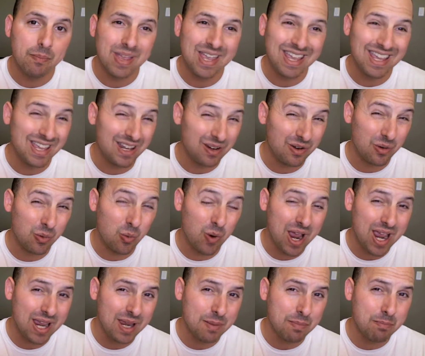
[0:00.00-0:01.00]
in a
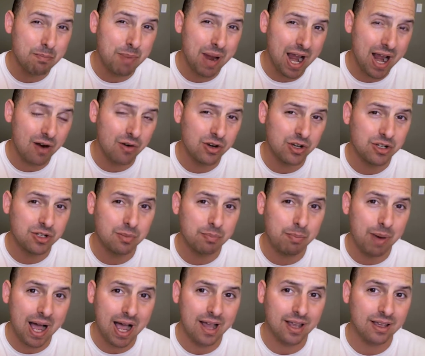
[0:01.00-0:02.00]
way bearish
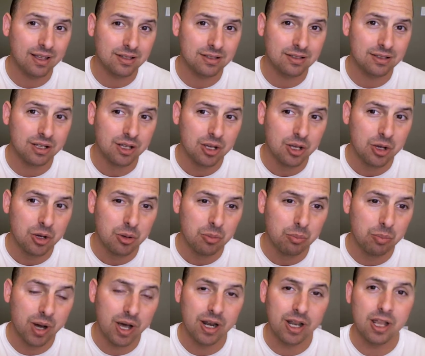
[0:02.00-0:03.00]
biased.
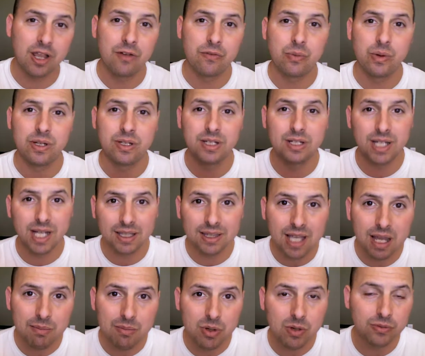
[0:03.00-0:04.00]
But if we did get
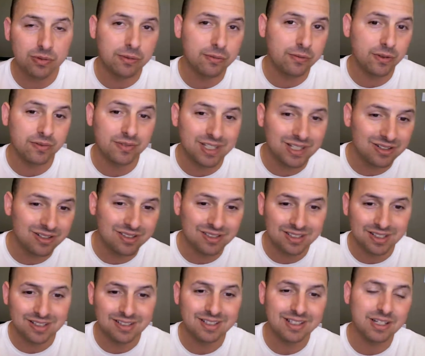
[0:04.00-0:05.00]
that move to 15 or
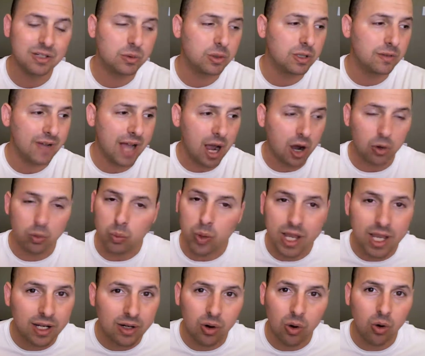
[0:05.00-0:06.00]
16, it would have
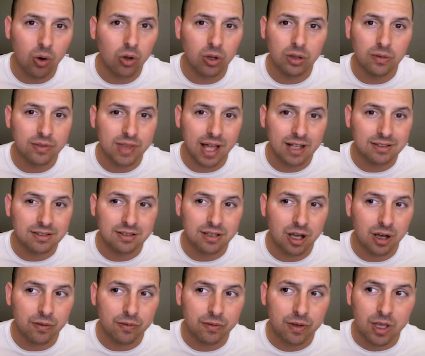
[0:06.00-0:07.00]
outweighed all of that
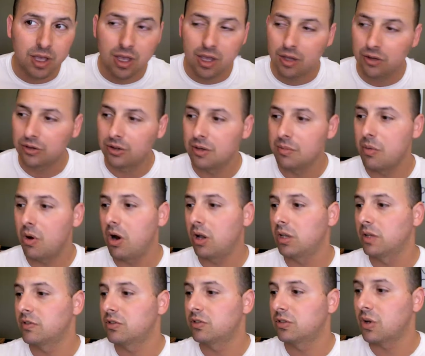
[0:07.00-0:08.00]
stuff. So the
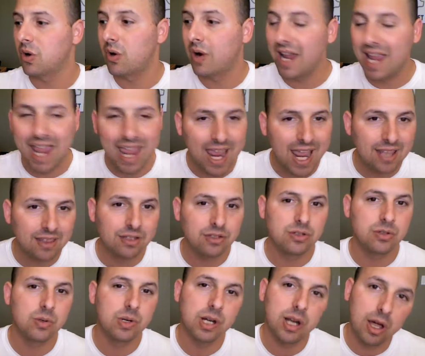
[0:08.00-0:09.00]
moral of the story, I handed
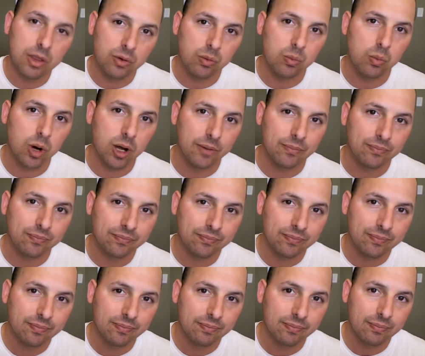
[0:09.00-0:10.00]
you another
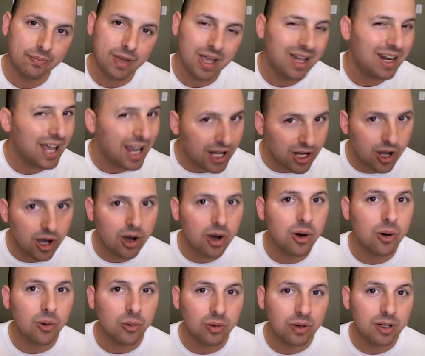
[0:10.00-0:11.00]
one. And I
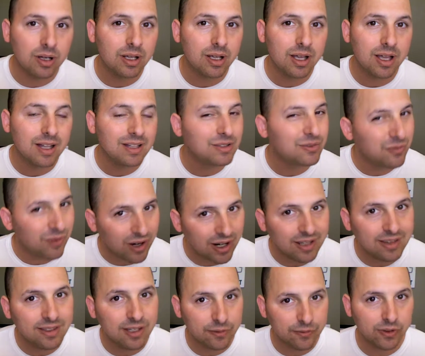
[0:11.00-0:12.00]
know it's very
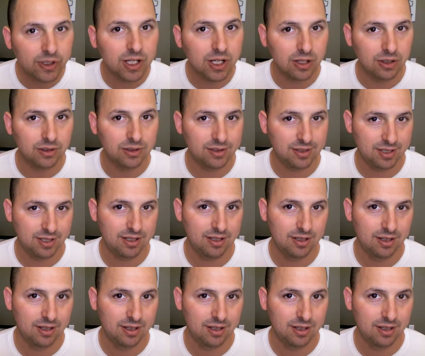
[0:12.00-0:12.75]
difficult